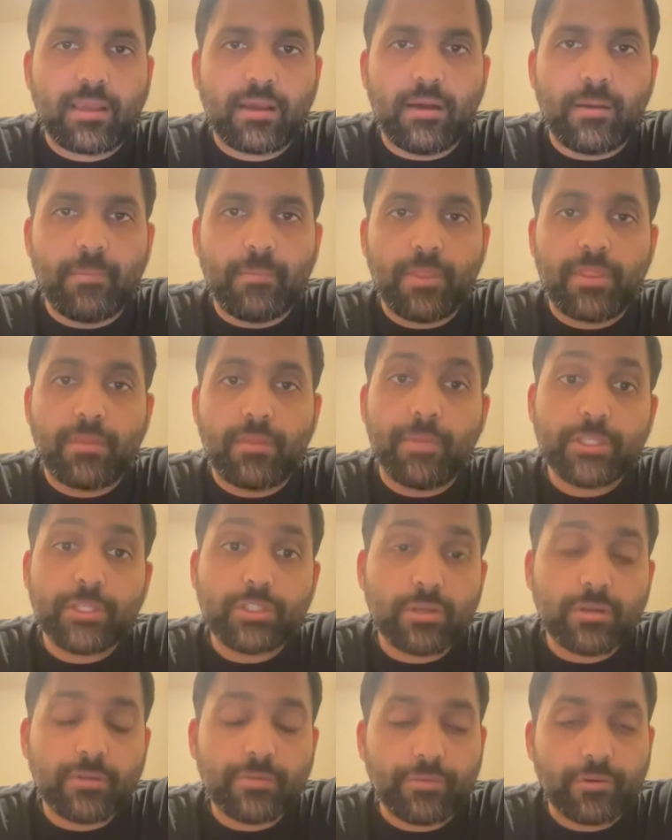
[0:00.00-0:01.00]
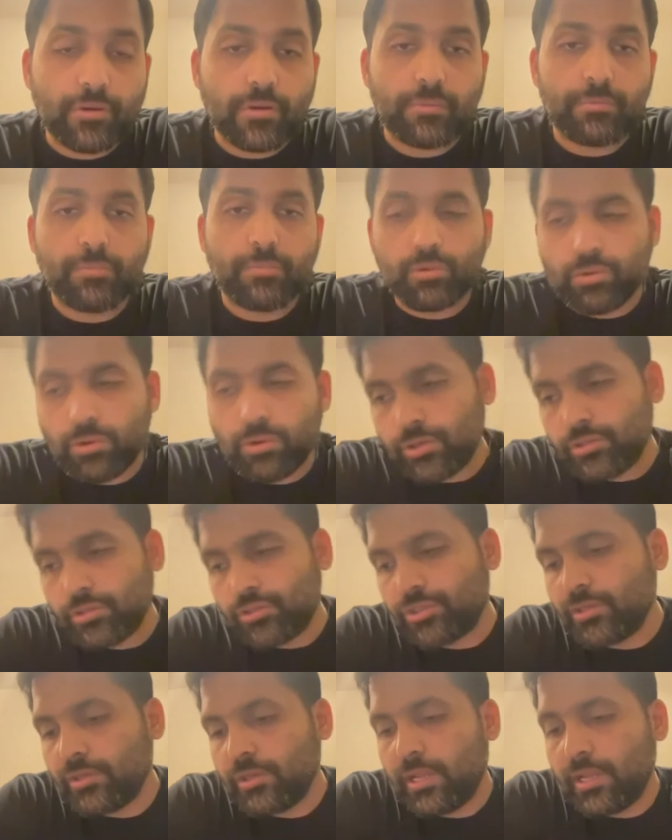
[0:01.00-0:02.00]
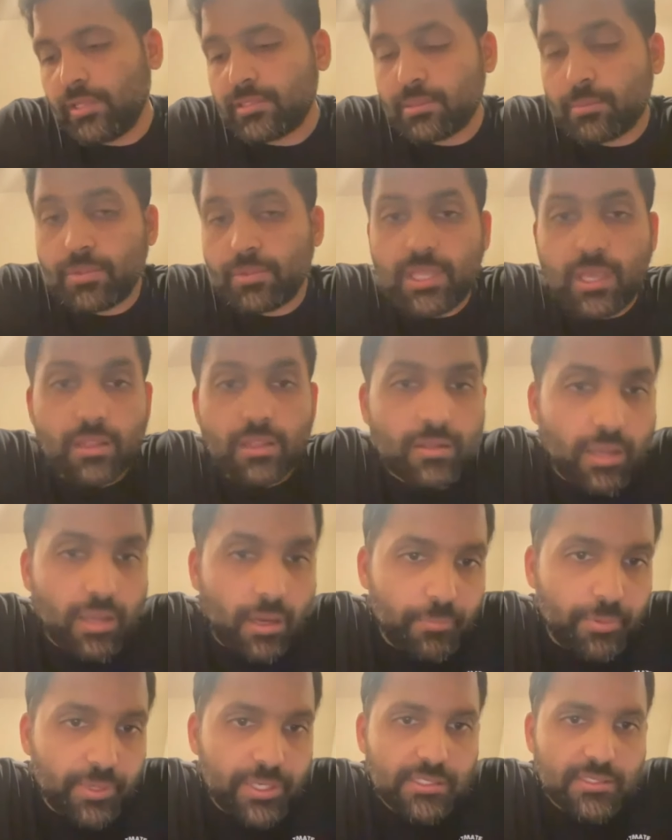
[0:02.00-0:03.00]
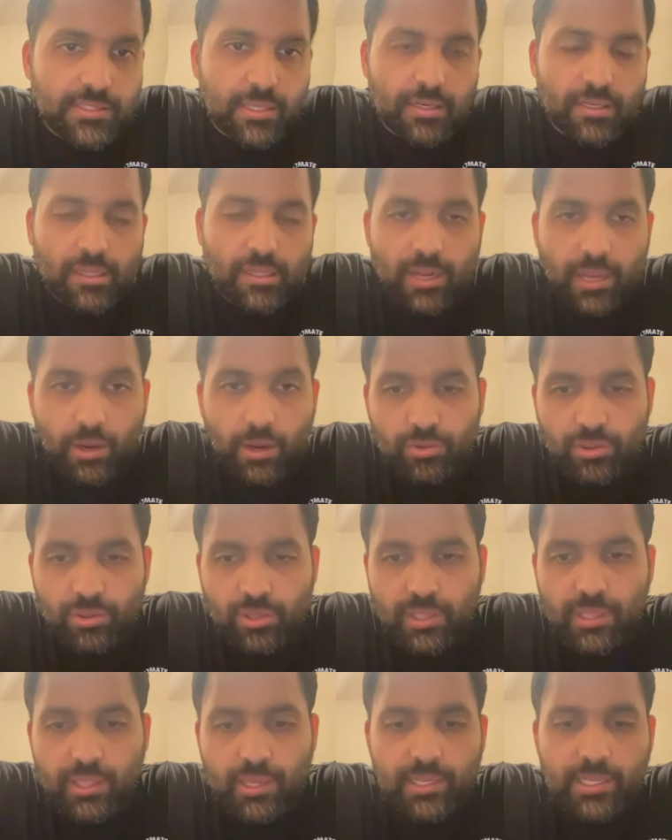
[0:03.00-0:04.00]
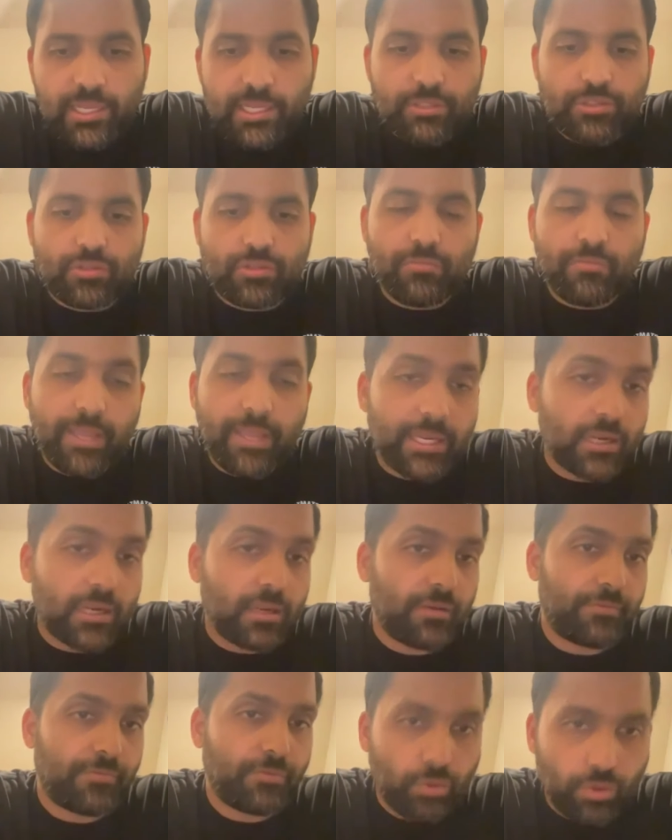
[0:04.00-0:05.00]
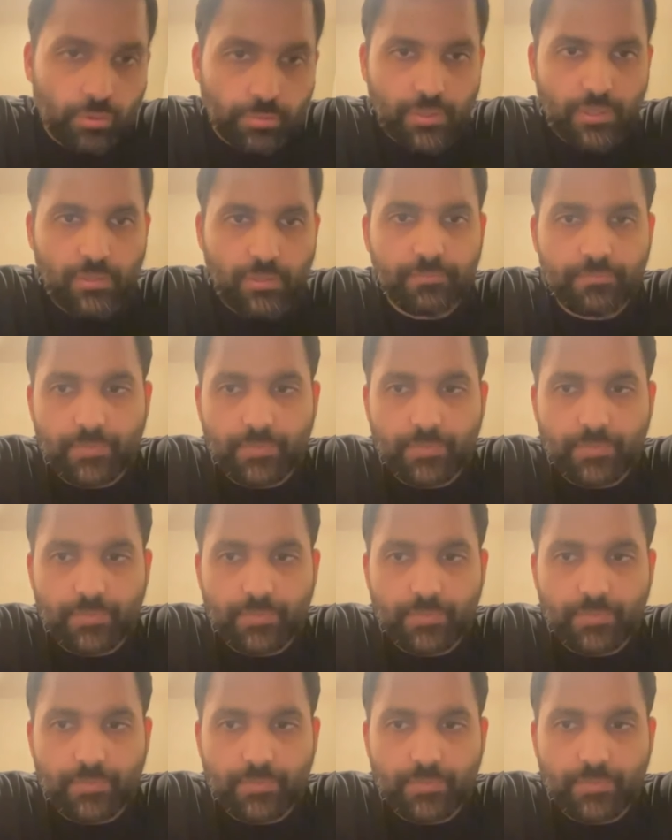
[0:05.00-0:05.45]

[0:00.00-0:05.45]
um, the mission for Blue Origin and some of the other companies that are out there is to make it affordable.